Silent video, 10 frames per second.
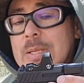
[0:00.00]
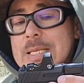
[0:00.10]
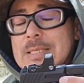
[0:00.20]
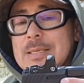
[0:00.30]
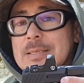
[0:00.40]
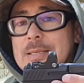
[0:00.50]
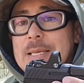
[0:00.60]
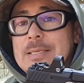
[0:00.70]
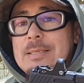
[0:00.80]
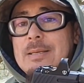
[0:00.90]
this is a
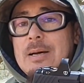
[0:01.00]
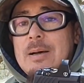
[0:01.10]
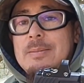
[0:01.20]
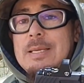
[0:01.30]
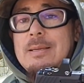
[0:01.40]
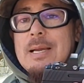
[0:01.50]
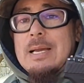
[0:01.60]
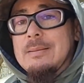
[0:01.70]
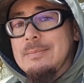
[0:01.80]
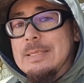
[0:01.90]
decent optic.
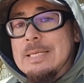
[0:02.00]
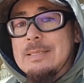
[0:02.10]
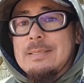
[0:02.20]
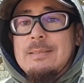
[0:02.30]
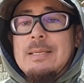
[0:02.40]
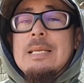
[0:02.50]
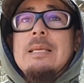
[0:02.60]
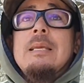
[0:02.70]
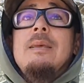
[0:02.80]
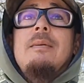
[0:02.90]
It's
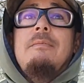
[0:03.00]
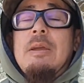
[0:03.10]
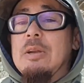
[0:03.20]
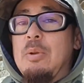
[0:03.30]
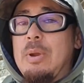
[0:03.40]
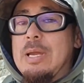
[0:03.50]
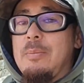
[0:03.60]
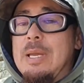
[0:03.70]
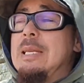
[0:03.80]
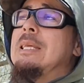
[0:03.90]
fairly
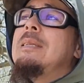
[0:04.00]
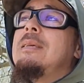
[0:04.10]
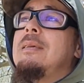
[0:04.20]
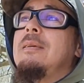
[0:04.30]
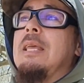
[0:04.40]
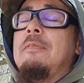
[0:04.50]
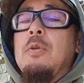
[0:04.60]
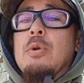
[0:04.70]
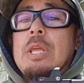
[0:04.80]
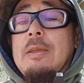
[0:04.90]
recommended. If
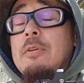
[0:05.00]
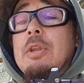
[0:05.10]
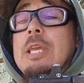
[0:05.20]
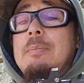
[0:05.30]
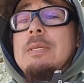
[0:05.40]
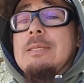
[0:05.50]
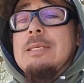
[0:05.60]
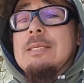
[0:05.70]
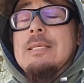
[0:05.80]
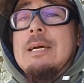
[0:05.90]
you're gonna keep this
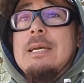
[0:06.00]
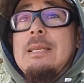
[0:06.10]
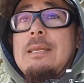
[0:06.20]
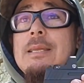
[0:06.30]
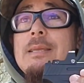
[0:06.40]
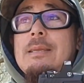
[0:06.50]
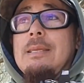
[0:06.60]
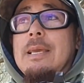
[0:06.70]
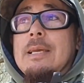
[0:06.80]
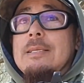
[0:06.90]
inside,
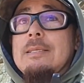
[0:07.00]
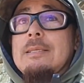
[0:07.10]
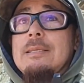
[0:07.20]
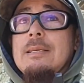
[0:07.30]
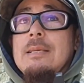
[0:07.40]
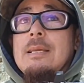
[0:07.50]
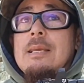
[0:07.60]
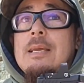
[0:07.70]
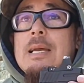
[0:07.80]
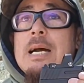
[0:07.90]
yes,
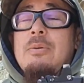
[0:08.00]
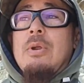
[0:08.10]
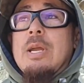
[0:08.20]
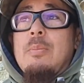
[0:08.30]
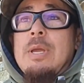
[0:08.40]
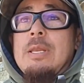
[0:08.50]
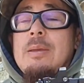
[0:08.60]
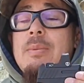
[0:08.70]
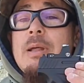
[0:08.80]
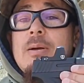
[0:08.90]
I'd recommend
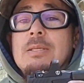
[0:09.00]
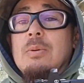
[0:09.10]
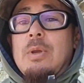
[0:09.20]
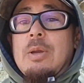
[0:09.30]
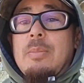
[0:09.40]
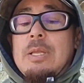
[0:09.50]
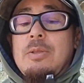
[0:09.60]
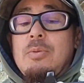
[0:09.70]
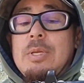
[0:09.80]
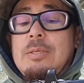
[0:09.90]
it. But I'd also
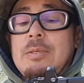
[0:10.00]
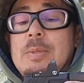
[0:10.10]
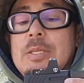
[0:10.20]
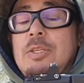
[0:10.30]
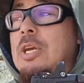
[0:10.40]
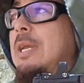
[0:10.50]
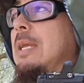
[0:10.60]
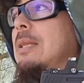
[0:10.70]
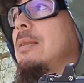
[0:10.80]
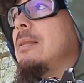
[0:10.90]
recommend you need to be
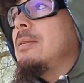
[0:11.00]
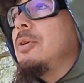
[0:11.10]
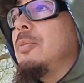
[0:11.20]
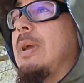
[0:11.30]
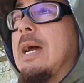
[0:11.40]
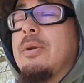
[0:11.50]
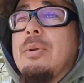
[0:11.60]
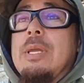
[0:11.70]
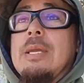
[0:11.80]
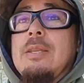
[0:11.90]
checking your
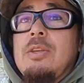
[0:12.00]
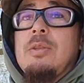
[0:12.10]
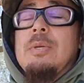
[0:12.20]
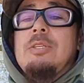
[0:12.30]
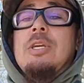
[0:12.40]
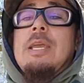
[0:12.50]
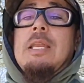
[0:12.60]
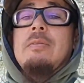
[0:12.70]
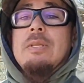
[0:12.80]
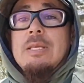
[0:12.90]
battery, and you need to be
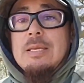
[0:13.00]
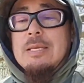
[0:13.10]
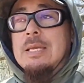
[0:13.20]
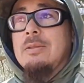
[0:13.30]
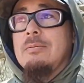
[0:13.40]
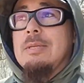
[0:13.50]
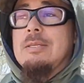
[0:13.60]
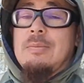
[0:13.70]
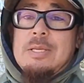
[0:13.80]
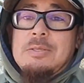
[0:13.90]
checking everything, and you need
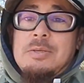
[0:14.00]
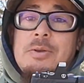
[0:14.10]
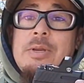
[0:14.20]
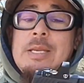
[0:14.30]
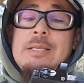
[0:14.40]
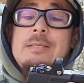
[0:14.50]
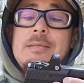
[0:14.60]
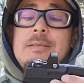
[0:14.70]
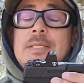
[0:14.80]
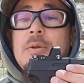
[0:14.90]
to make sure it is
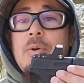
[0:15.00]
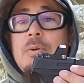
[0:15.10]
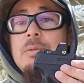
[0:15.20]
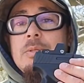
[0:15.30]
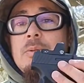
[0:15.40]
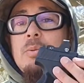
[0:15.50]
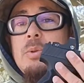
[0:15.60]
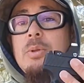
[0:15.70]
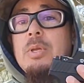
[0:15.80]
zeroed to